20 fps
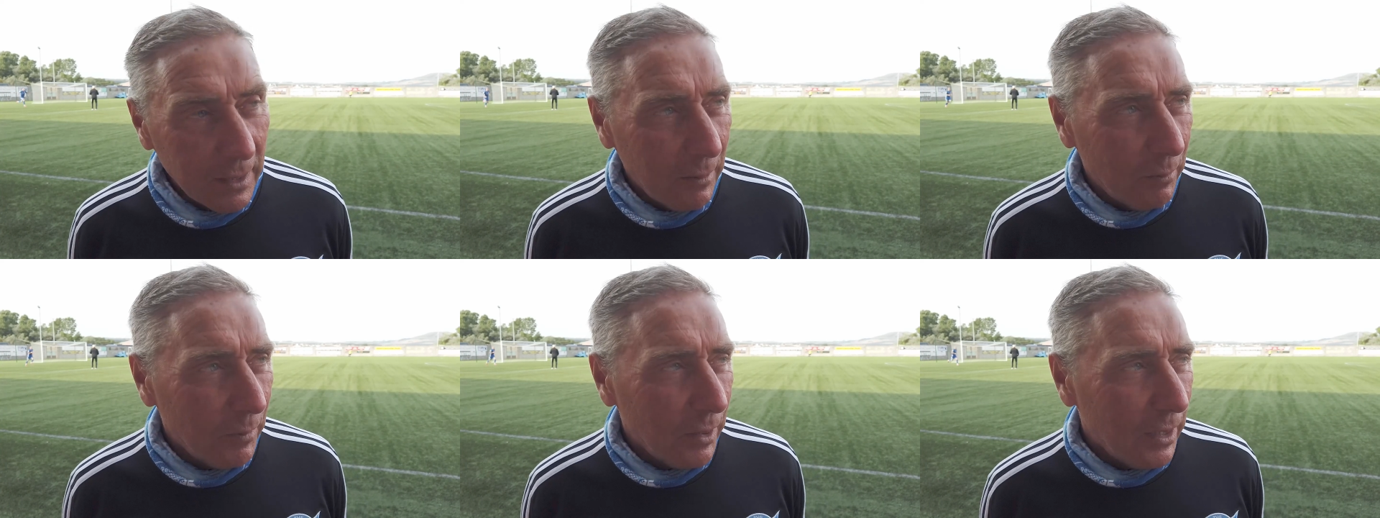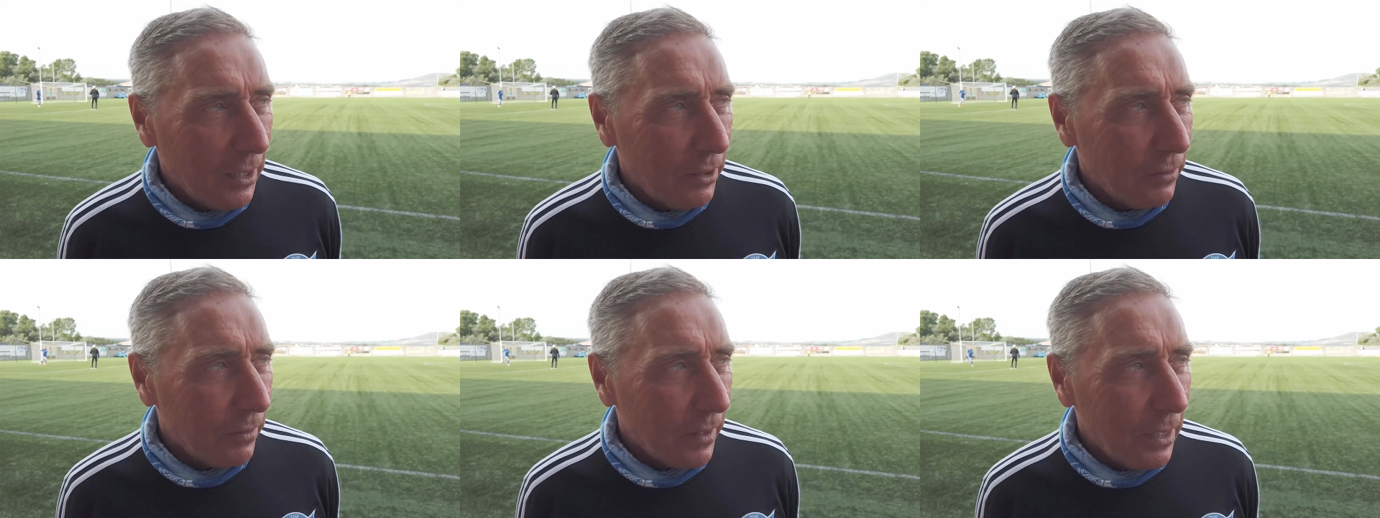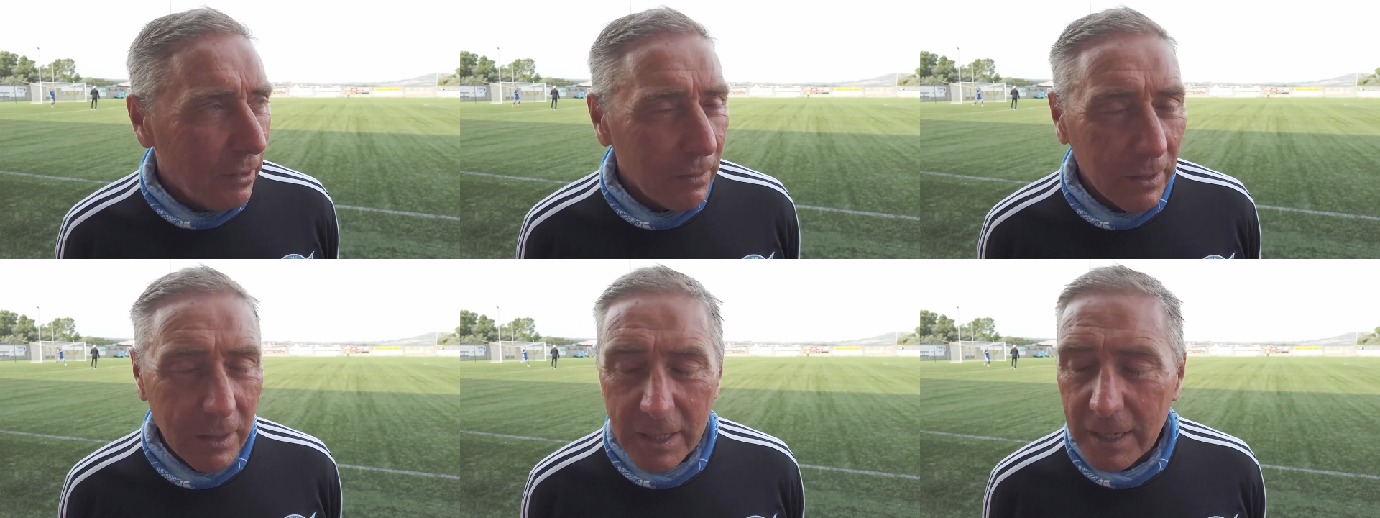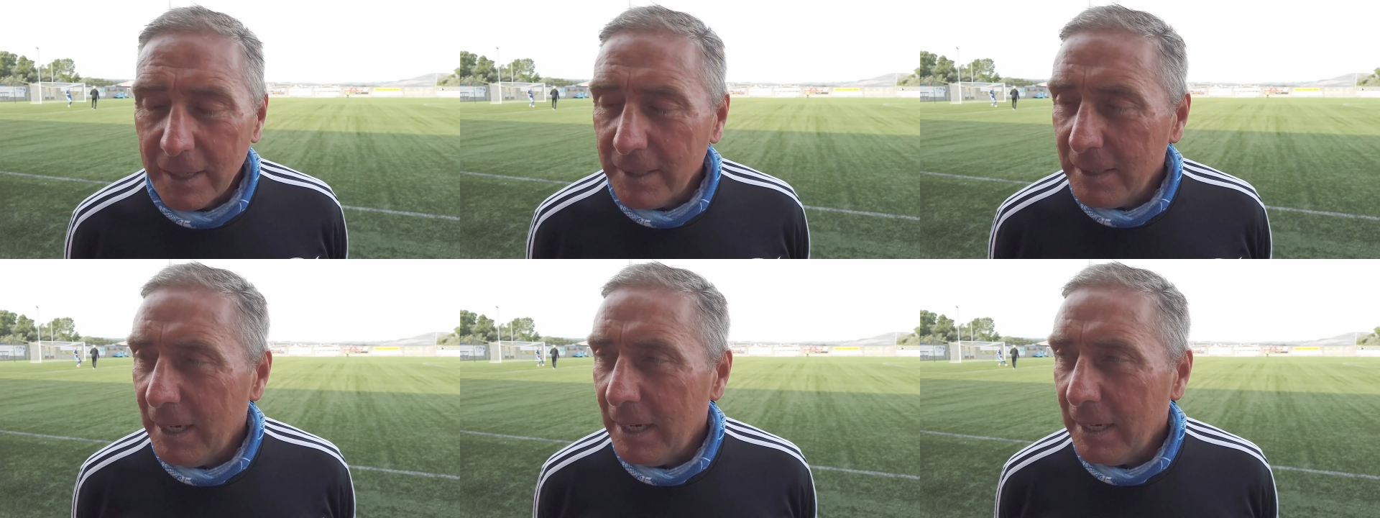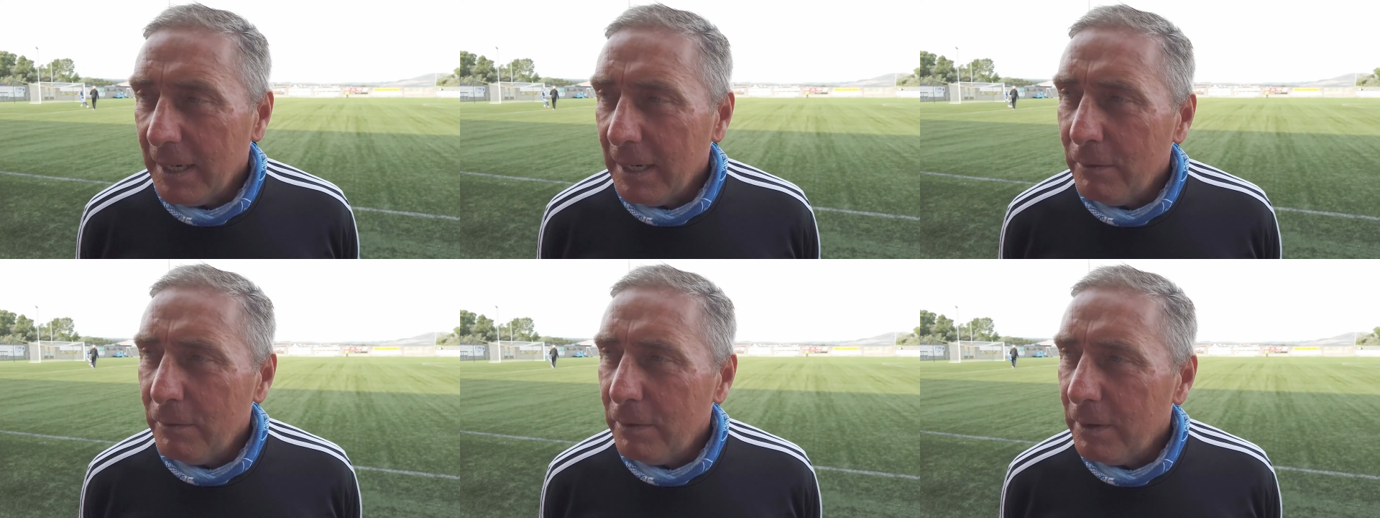a team like East Fife and
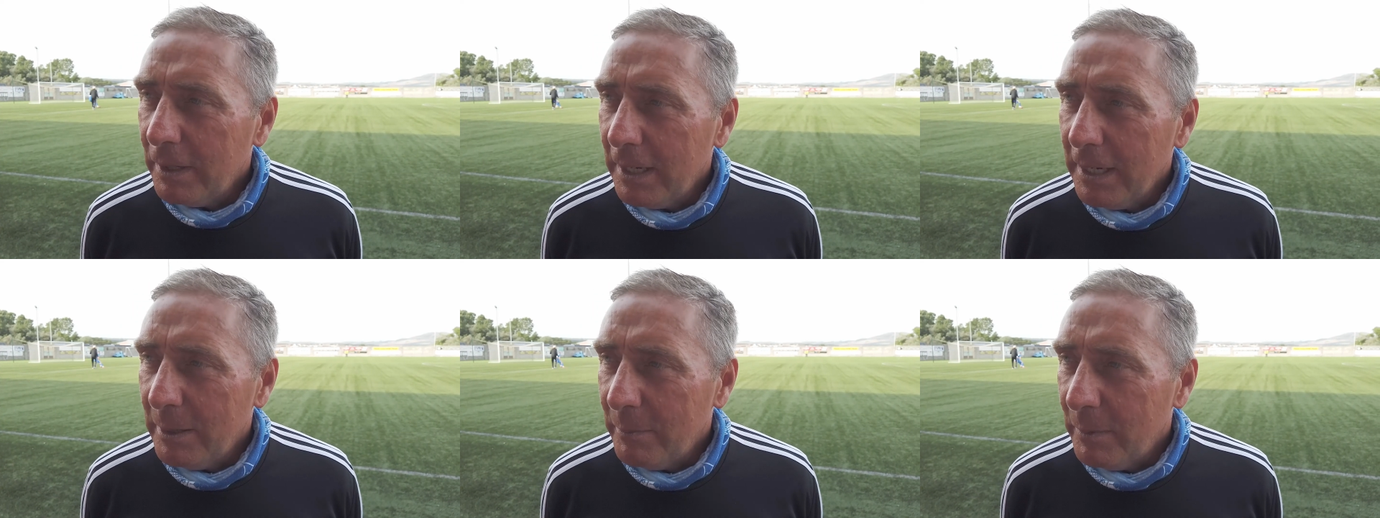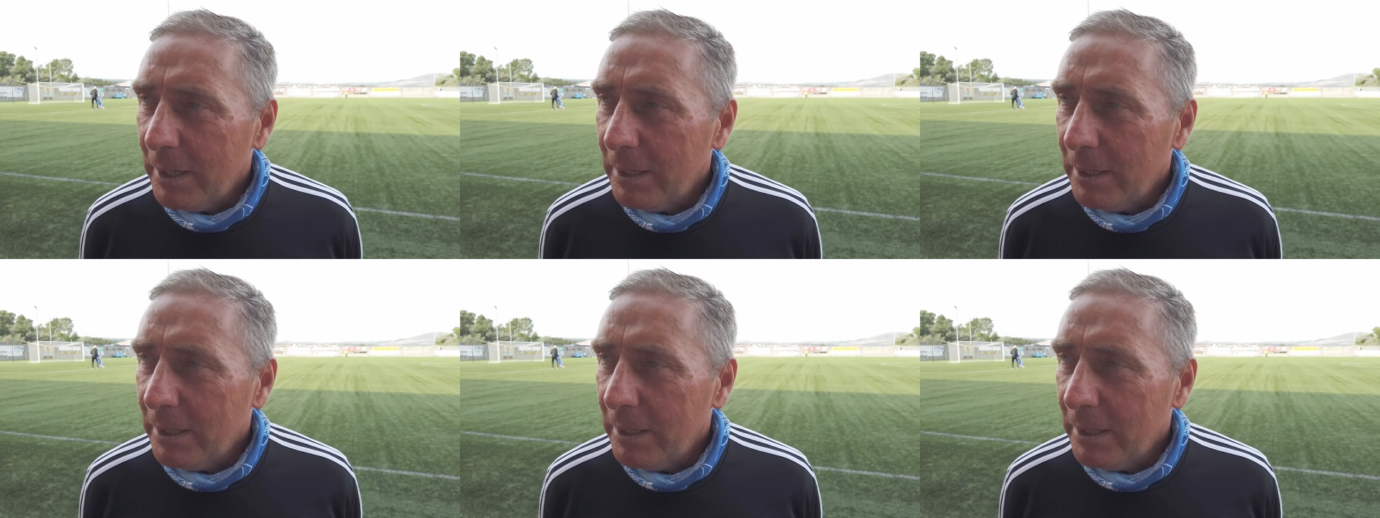dictate a game for 90